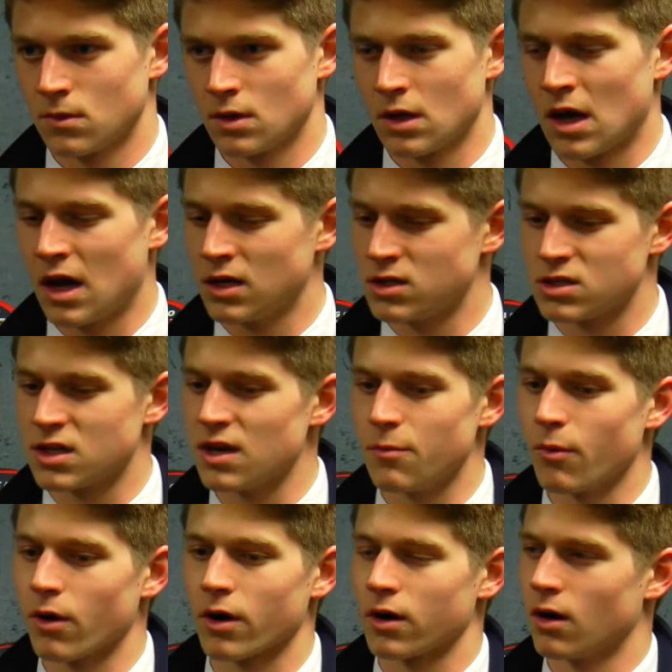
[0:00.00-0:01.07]
Just keep
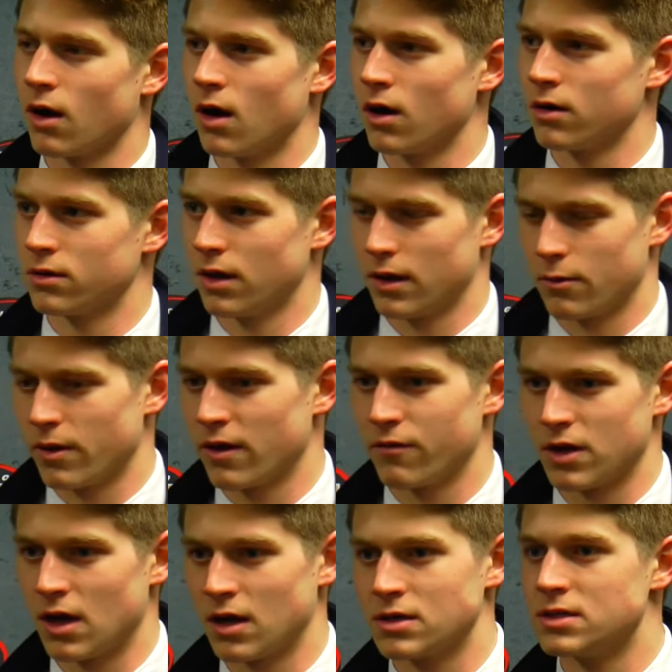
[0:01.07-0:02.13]
working hard. Like, we have a
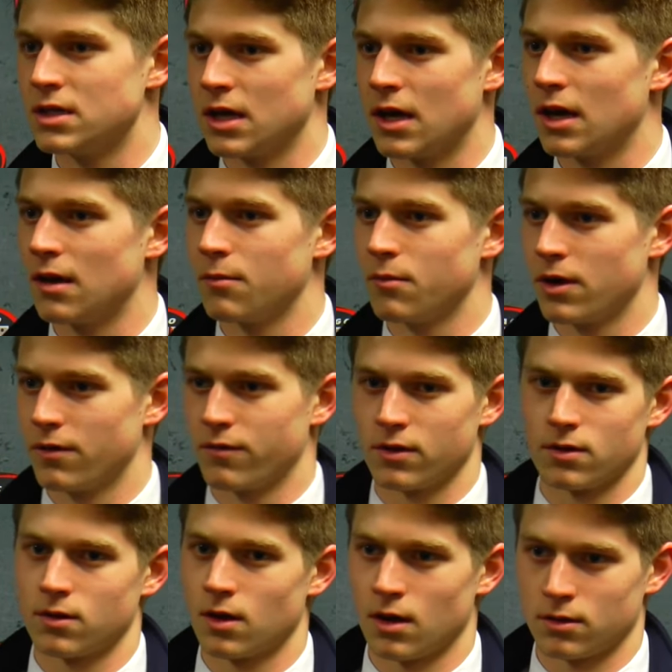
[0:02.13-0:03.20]
young team, we have
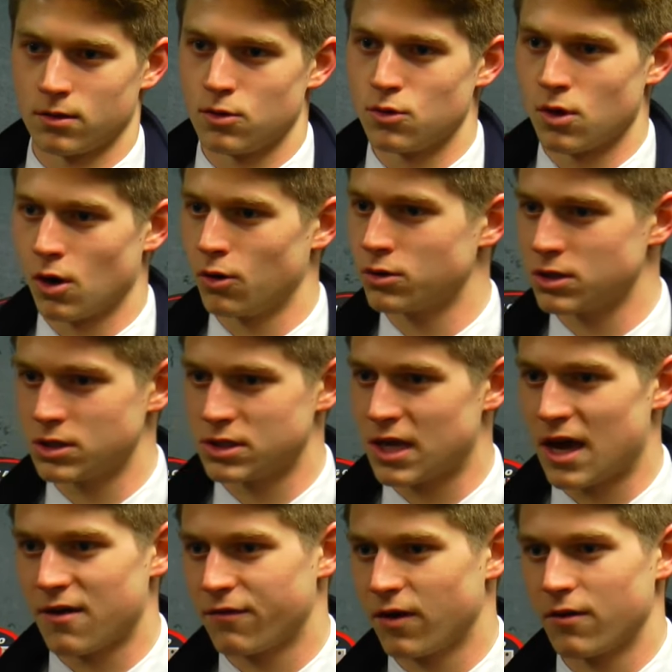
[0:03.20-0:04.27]
a new coaching
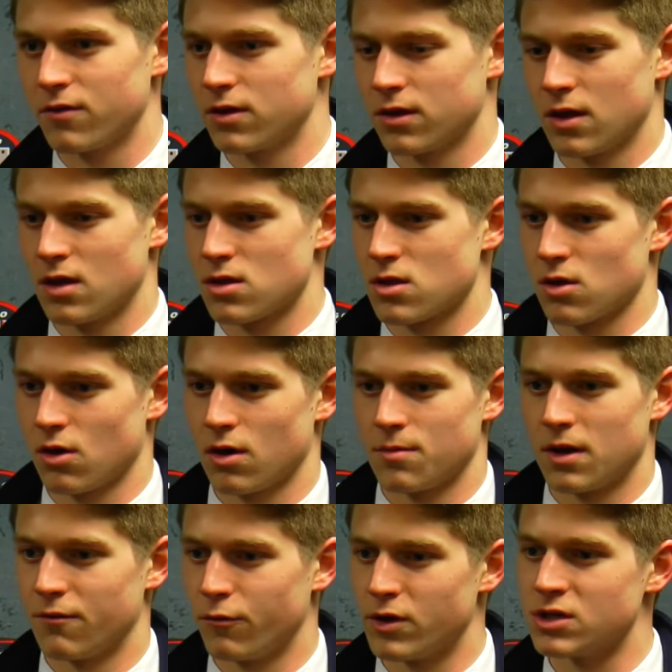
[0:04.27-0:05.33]
staff, everything. So, I
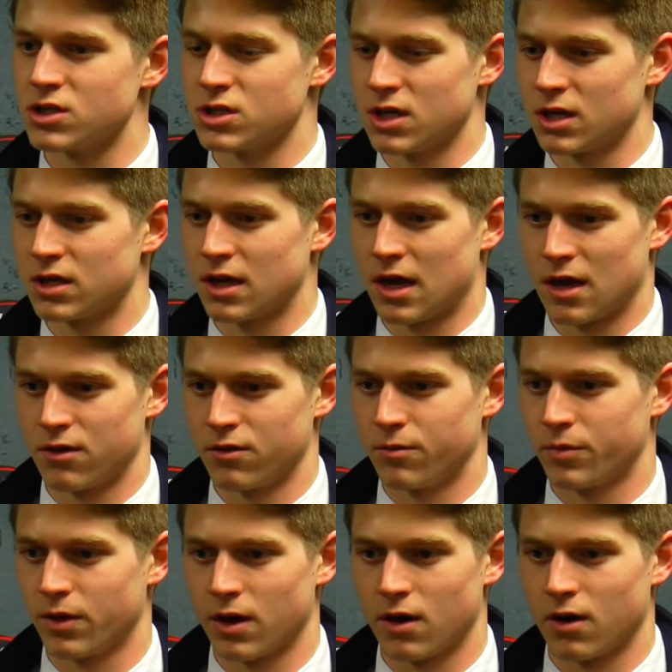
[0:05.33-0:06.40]
mean, if we just stick together and play